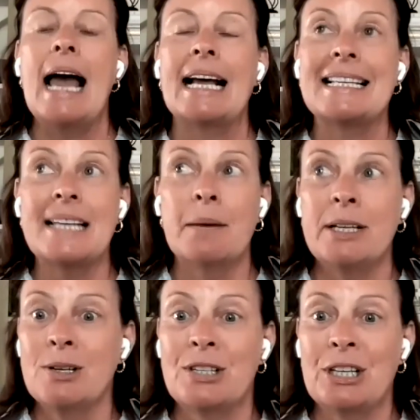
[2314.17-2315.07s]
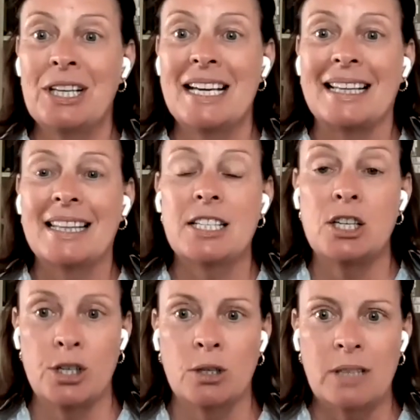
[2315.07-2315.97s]
Except here's the thing. This
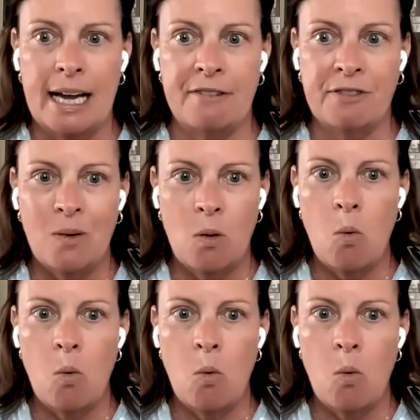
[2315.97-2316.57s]
is your life.